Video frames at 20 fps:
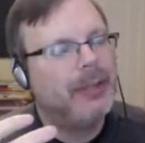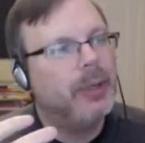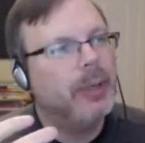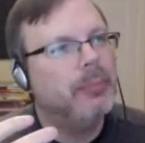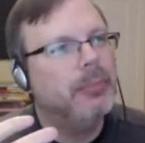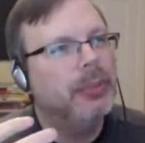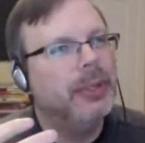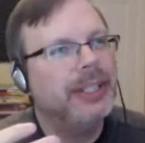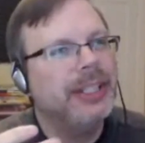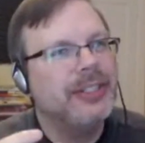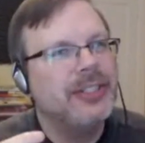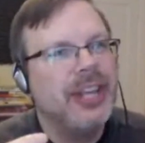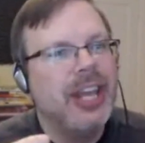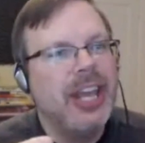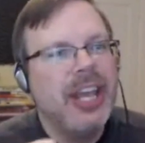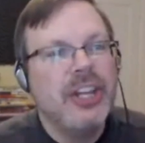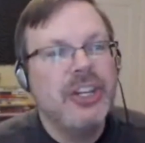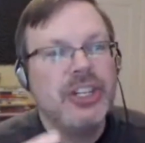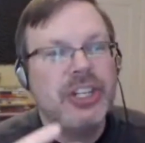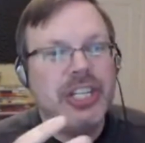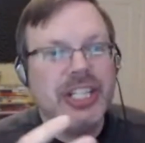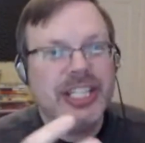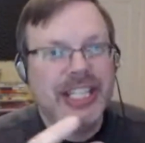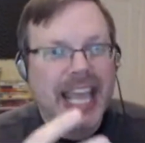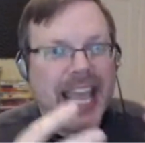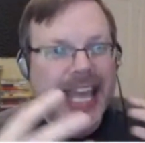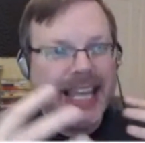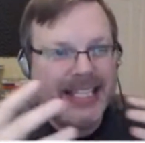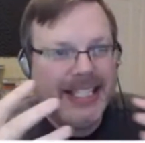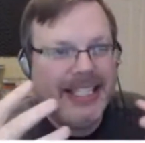how do I put this?
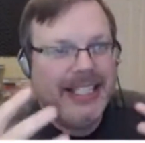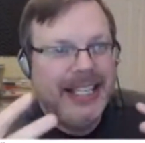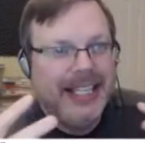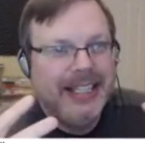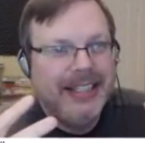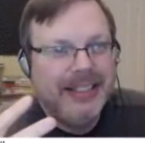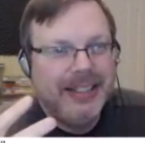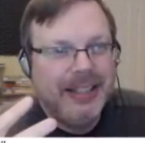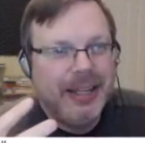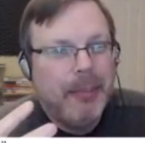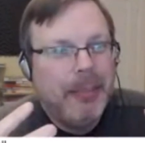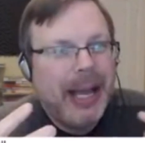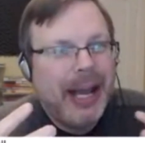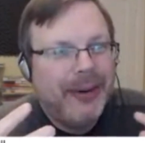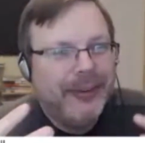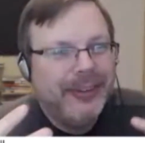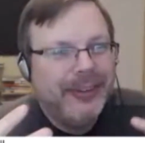She's hesitant about